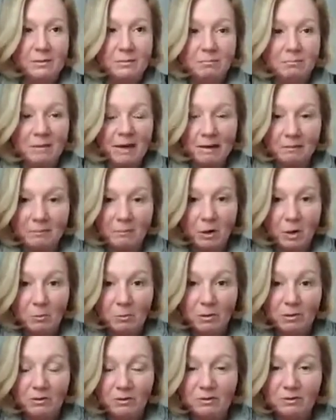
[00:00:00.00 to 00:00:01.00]
mad
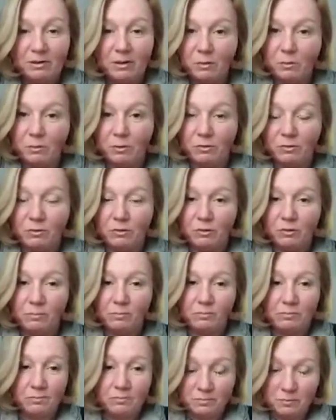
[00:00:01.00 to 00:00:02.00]
moment and you want to
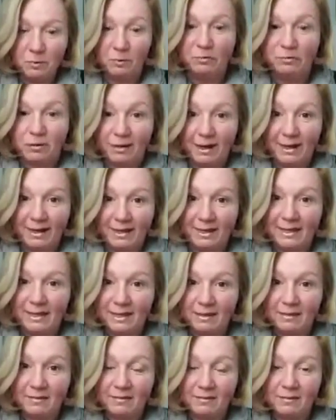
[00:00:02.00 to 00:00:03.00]
do flying
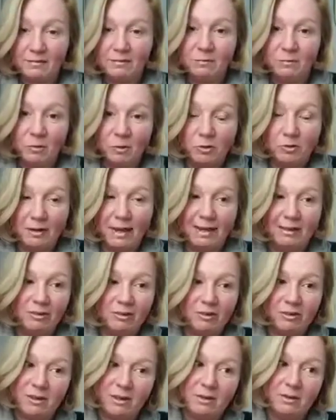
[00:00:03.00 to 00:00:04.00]
geese, you could
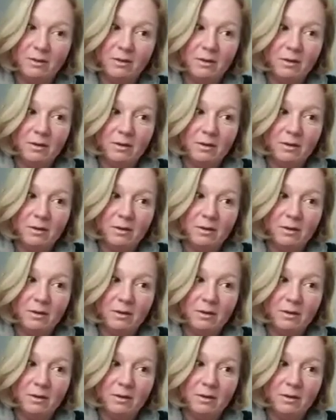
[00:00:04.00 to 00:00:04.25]
actually